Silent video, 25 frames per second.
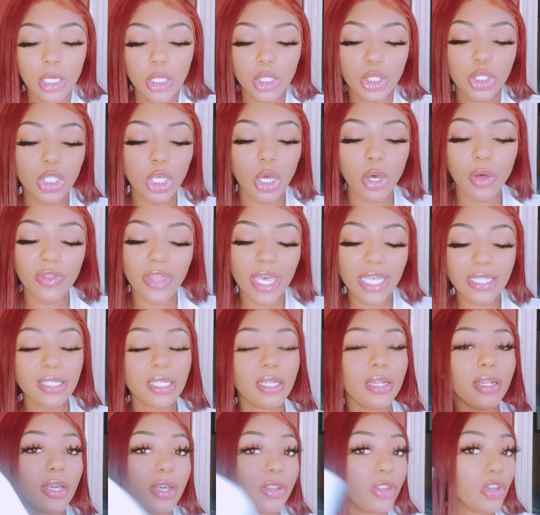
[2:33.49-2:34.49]
So that's
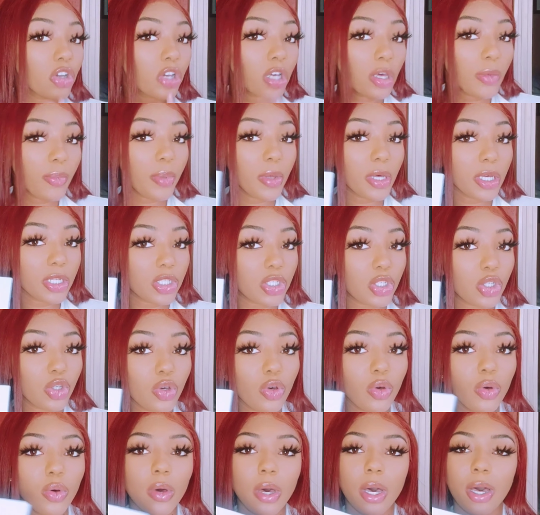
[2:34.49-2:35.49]
another good book
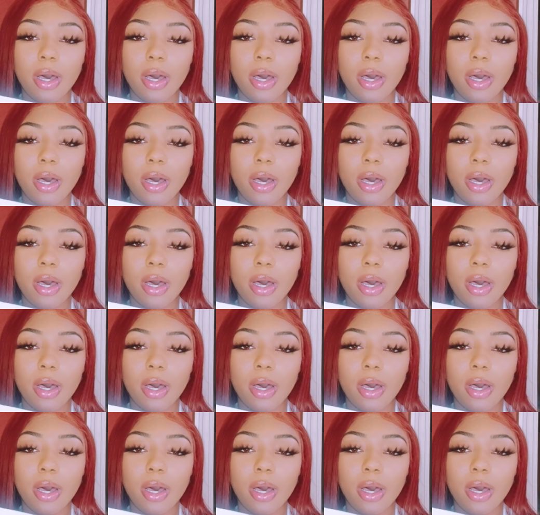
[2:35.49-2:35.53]
too.